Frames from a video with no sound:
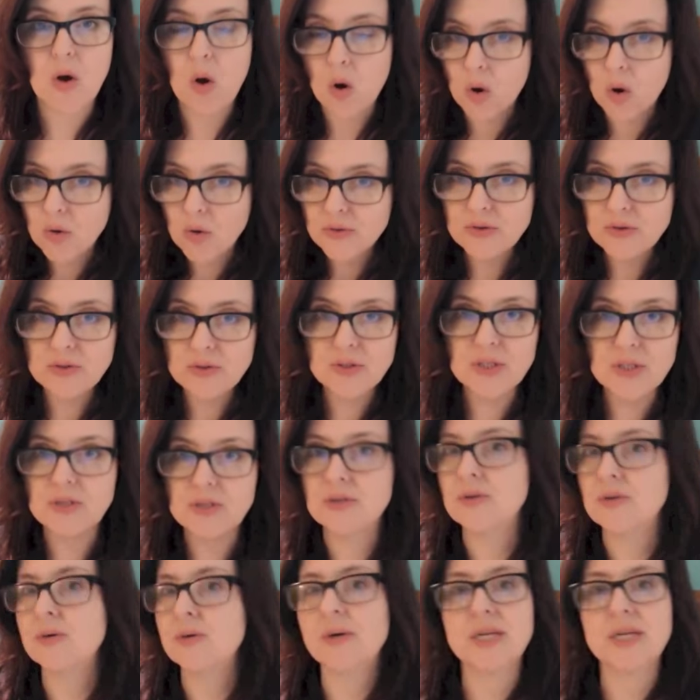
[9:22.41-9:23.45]
all you
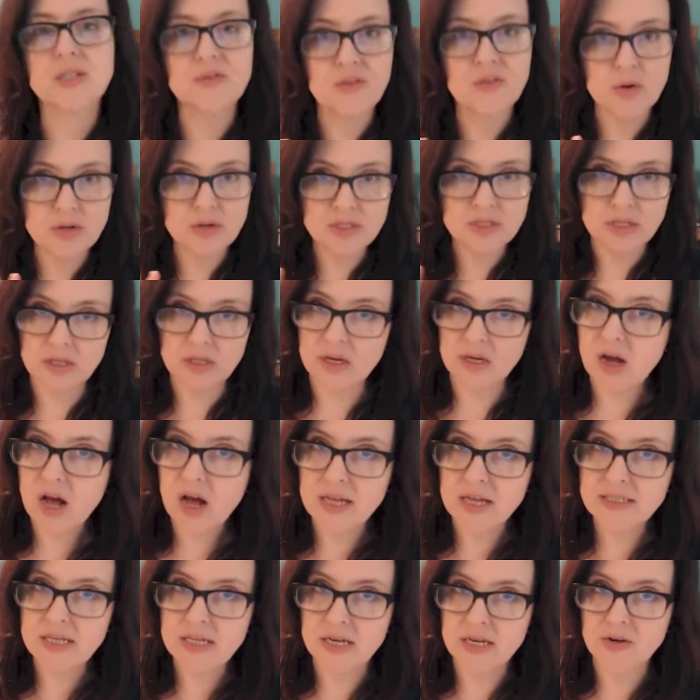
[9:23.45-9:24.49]
do is focus on the
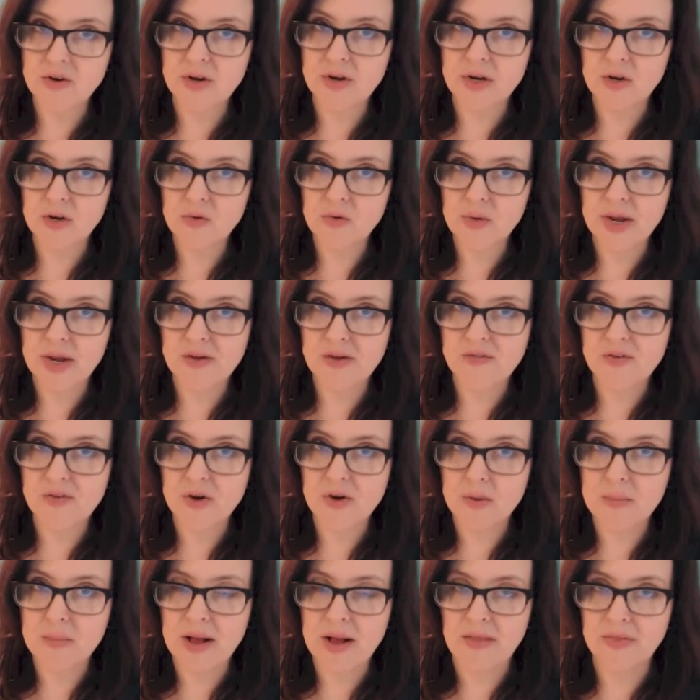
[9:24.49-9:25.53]
content you're going to create for your
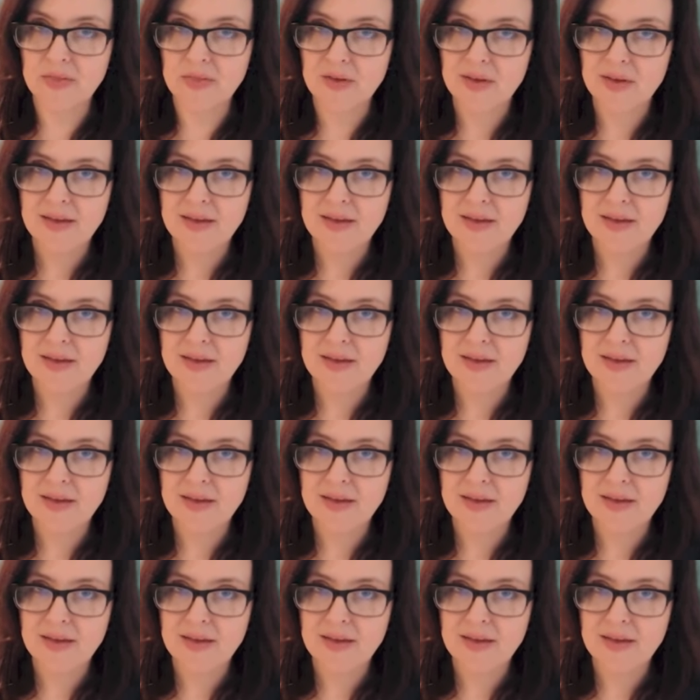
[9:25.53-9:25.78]
month.